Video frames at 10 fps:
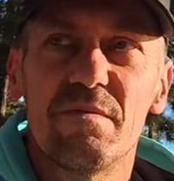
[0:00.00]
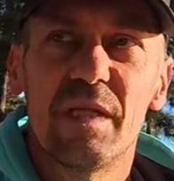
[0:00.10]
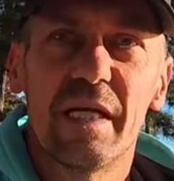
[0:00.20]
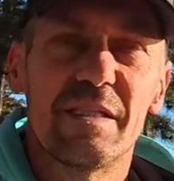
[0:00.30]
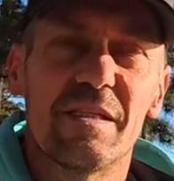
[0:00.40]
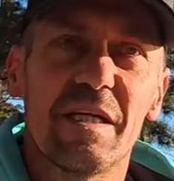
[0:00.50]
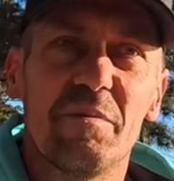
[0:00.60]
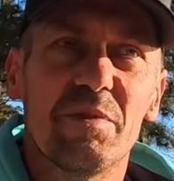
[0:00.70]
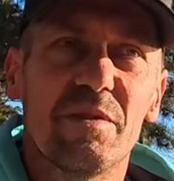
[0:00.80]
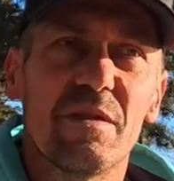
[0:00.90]
dead sleep
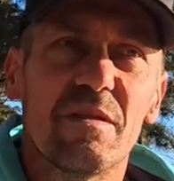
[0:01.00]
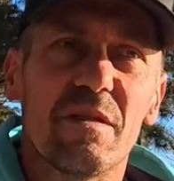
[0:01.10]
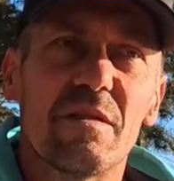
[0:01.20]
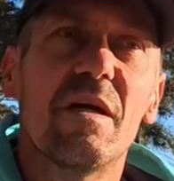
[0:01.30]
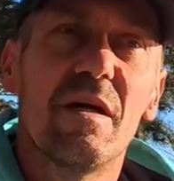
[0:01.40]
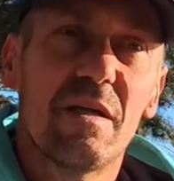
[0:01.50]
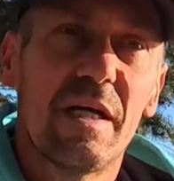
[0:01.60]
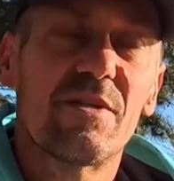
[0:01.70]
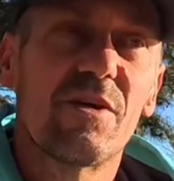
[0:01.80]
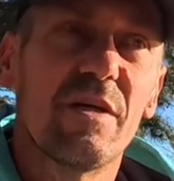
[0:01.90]
and she says,
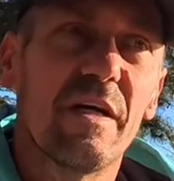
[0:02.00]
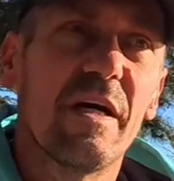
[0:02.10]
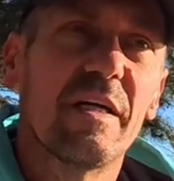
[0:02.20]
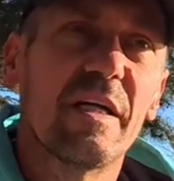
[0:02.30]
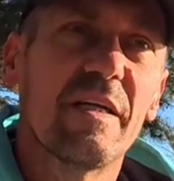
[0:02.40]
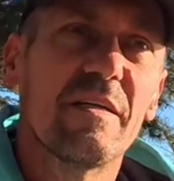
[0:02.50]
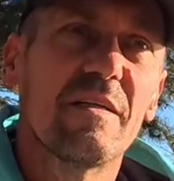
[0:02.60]
that's good, honey.